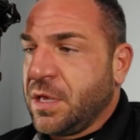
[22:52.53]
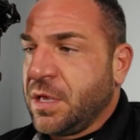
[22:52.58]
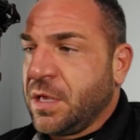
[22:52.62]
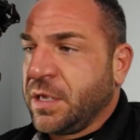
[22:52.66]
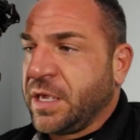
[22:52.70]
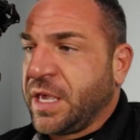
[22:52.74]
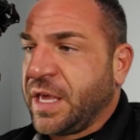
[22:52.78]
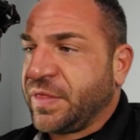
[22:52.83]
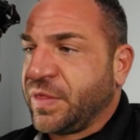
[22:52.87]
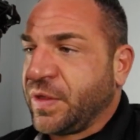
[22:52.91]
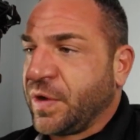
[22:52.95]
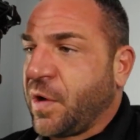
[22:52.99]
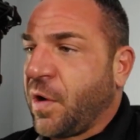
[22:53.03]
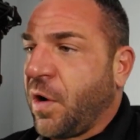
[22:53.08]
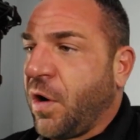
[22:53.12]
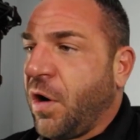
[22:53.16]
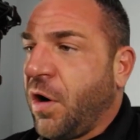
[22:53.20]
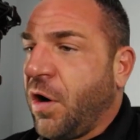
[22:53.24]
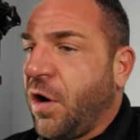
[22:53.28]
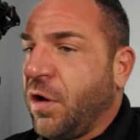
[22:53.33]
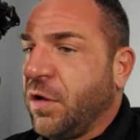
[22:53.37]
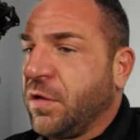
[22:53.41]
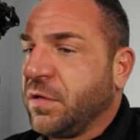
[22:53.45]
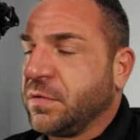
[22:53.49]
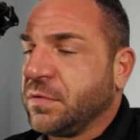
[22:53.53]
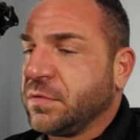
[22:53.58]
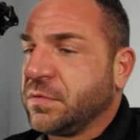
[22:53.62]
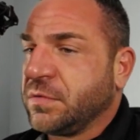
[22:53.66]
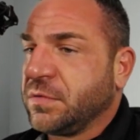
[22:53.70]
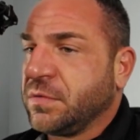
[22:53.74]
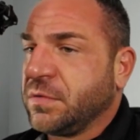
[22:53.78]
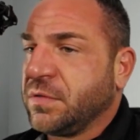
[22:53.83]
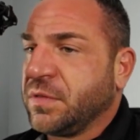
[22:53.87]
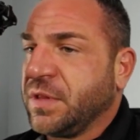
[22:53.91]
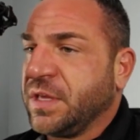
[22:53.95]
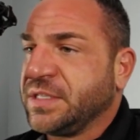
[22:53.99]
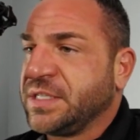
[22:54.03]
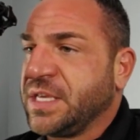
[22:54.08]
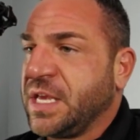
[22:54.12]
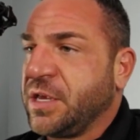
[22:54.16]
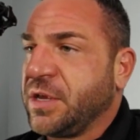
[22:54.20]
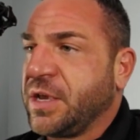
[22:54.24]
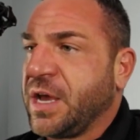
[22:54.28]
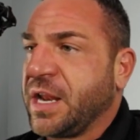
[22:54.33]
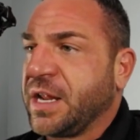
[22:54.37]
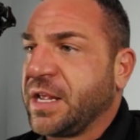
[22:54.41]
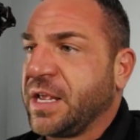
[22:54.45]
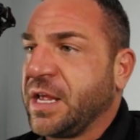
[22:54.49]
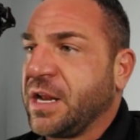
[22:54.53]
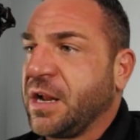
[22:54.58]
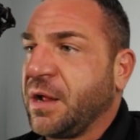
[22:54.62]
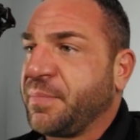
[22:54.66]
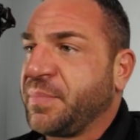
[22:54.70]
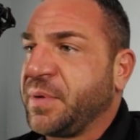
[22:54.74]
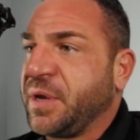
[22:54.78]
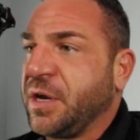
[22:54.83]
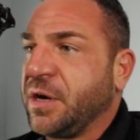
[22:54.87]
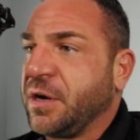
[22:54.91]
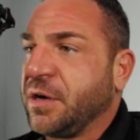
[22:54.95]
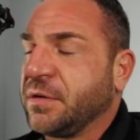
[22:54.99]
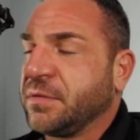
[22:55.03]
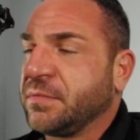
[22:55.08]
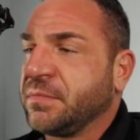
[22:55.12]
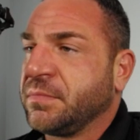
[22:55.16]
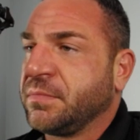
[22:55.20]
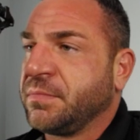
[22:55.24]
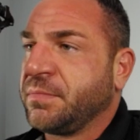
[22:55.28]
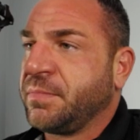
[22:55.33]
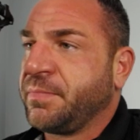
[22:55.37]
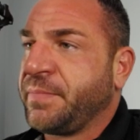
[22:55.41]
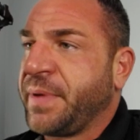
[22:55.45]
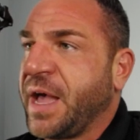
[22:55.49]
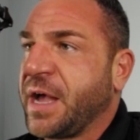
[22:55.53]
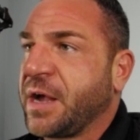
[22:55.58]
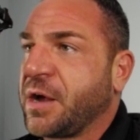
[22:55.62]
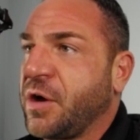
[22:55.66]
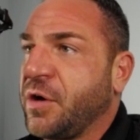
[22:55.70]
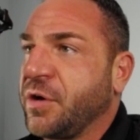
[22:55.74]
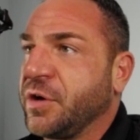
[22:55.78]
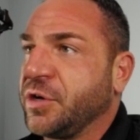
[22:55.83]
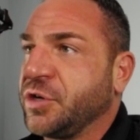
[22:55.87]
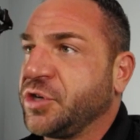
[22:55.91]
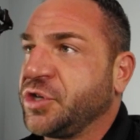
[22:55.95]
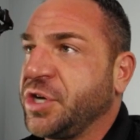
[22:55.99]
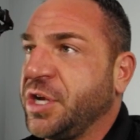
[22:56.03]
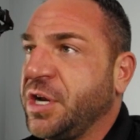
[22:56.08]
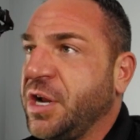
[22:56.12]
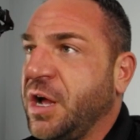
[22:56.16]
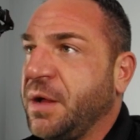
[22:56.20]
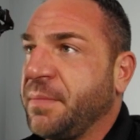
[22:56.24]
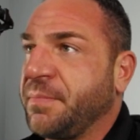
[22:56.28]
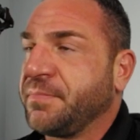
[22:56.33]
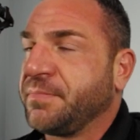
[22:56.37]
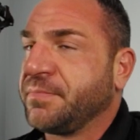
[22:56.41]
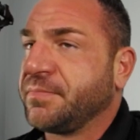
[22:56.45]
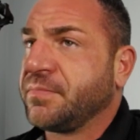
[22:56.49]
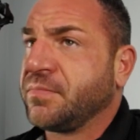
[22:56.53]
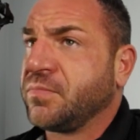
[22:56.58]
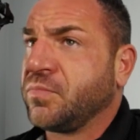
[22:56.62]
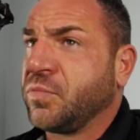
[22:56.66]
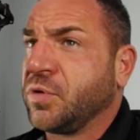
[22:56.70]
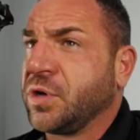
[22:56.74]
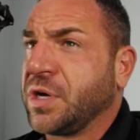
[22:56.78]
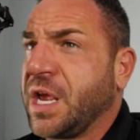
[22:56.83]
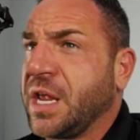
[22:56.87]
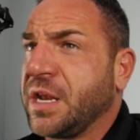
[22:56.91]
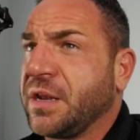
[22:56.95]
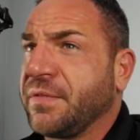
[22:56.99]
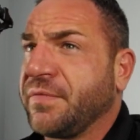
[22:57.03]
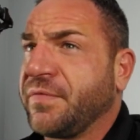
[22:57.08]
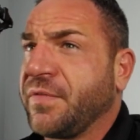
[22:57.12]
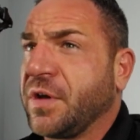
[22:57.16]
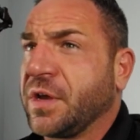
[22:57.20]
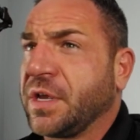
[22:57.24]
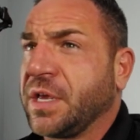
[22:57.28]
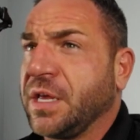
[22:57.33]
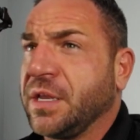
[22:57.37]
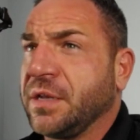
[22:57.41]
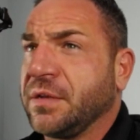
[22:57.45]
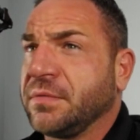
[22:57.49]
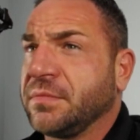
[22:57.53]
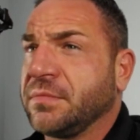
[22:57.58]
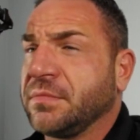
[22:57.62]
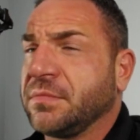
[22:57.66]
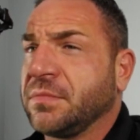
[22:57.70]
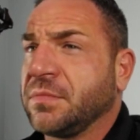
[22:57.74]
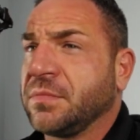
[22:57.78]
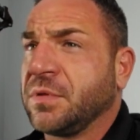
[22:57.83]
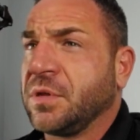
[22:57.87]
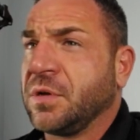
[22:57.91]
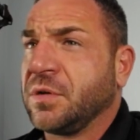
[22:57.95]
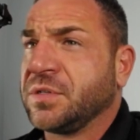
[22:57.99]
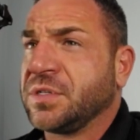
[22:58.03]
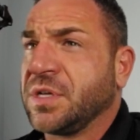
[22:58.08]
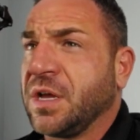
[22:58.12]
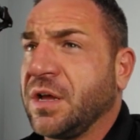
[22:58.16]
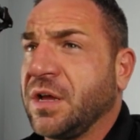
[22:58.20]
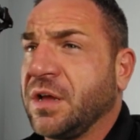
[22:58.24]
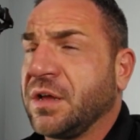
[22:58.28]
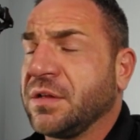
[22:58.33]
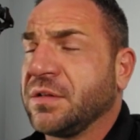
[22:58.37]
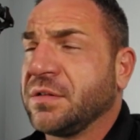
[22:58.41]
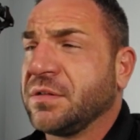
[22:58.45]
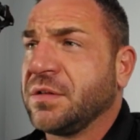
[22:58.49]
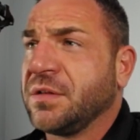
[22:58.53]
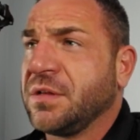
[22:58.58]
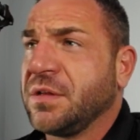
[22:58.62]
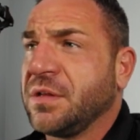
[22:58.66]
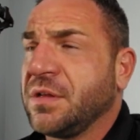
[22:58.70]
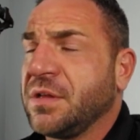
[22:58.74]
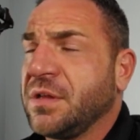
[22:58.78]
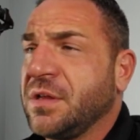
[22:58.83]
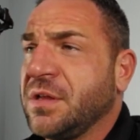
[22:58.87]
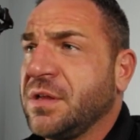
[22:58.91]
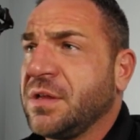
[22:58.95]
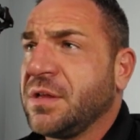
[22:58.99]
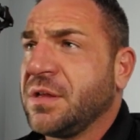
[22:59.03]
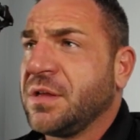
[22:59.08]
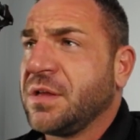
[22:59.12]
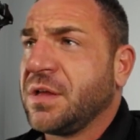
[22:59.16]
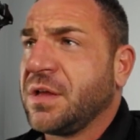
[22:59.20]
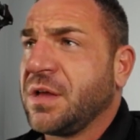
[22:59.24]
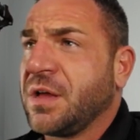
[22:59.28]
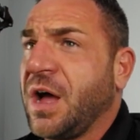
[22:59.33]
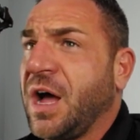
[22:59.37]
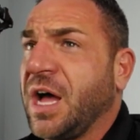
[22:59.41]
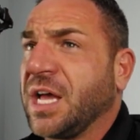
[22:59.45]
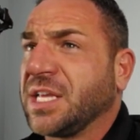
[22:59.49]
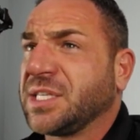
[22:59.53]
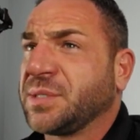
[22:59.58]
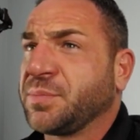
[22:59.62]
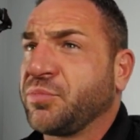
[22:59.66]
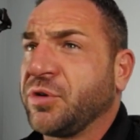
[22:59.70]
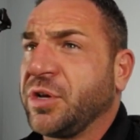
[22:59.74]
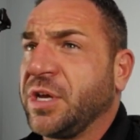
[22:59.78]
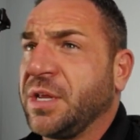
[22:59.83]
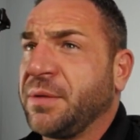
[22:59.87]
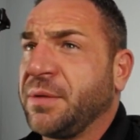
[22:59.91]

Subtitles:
Get the call. They say, you got to get up here. Pack all your shit up. We're getting there's a Osprey